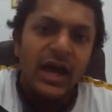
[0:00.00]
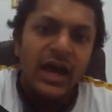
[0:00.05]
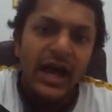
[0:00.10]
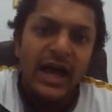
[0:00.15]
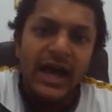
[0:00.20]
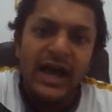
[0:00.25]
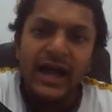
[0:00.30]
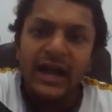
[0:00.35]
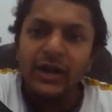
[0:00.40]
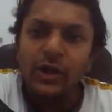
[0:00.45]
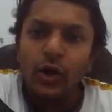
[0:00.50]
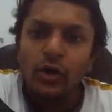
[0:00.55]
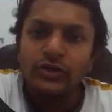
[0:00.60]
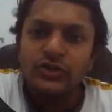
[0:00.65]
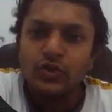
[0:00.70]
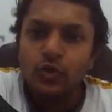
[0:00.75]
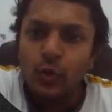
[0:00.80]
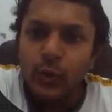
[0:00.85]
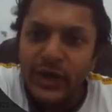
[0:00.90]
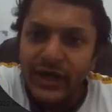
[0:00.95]
And on
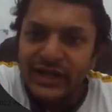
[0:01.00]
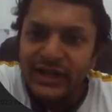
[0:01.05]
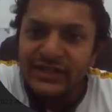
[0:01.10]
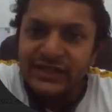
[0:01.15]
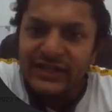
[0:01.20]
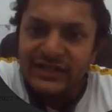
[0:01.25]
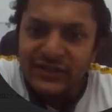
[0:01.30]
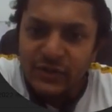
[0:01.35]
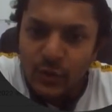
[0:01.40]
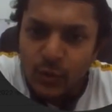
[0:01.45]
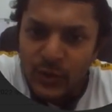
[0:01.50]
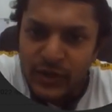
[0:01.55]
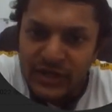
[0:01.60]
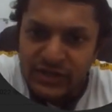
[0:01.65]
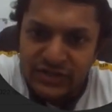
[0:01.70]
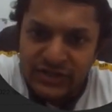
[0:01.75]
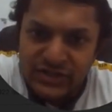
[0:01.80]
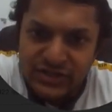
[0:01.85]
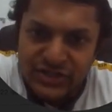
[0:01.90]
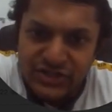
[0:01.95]
squaring this
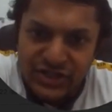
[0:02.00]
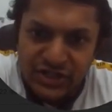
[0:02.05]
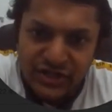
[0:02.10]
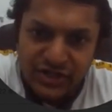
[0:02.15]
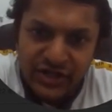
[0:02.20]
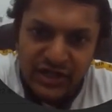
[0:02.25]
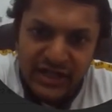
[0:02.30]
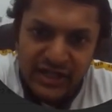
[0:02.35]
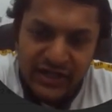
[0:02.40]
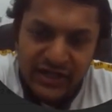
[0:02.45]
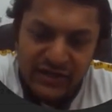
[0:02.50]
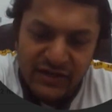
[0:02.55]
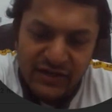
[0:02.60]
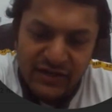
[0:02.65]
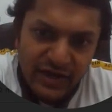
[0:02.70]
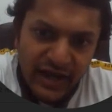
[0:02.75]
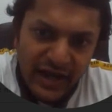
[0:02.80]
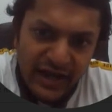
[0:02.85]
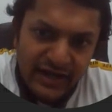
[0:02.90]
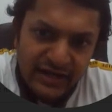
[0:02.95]
equation, generally
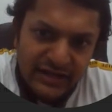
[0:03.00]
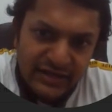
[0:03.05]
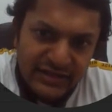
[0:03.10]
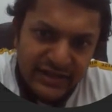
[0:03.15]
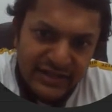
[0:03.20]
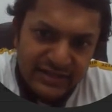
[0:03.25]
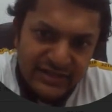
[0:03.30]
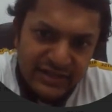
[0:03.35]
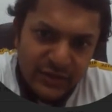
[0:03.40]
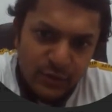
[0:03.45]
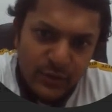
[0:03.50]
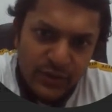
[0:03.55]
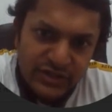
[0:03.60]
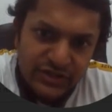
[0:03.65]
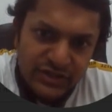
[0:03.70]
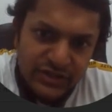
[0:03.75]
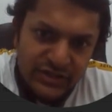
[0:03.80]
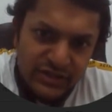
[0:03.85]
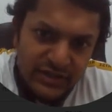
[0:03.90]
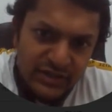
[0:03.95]
we write this
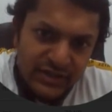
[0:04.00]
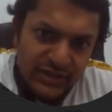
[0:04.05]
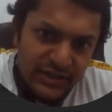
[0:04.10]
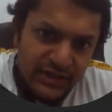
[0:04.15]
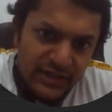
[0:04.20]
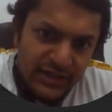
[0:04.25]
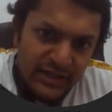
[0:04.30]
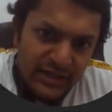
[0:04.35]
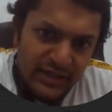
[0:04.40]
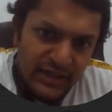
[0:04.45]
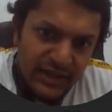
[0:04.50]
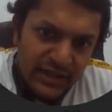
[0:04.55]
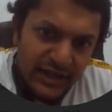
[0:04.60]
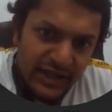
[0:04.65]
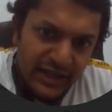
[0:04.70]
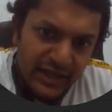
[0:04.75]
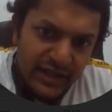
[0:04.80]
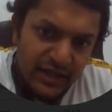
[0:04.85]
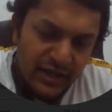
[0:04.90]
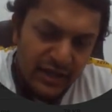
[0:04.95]
equation,
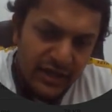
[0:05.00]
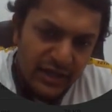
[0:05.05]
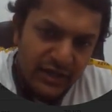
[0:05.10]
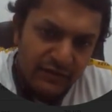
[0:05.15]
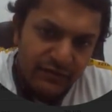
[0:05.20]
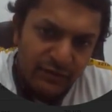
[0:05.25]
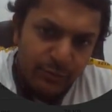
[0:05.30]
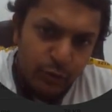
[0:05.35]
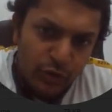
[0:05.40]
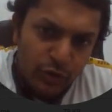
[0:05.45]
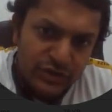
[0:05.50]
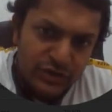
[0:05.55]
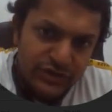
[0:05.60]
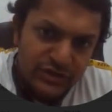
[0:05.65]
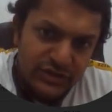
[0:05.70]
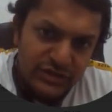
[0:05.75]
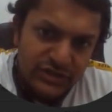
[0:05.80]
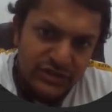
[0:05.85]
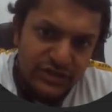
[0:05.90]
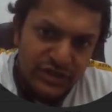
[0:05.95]
like in our
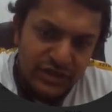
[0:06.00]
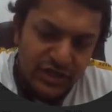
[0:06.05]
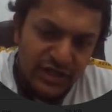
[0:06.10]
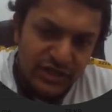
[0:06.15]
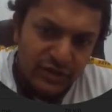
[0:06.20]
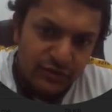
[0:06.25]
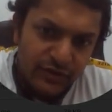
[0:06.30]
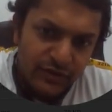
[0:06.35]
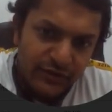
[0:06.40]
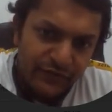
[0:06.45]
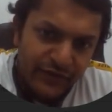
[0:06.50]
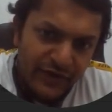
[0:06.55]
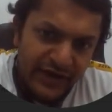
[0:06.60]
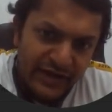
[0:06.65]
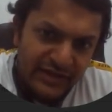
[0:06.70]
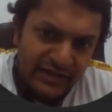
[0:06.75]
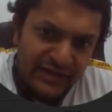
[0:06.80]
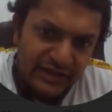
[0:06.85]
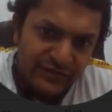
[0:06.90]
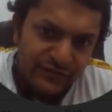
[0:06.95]
books generally you will
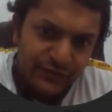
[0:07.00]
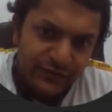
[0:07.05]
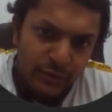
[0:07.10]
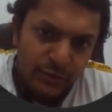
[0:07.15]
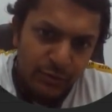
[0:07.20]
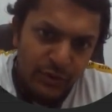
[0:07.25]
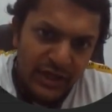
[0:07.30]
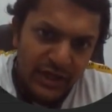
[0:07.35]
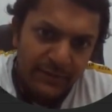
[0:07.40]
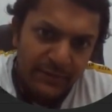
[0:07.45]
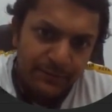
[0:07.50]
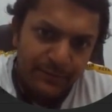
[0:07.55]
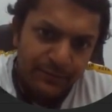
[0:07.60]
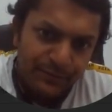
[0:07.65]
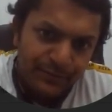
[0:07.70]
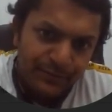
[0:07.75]
find this formula,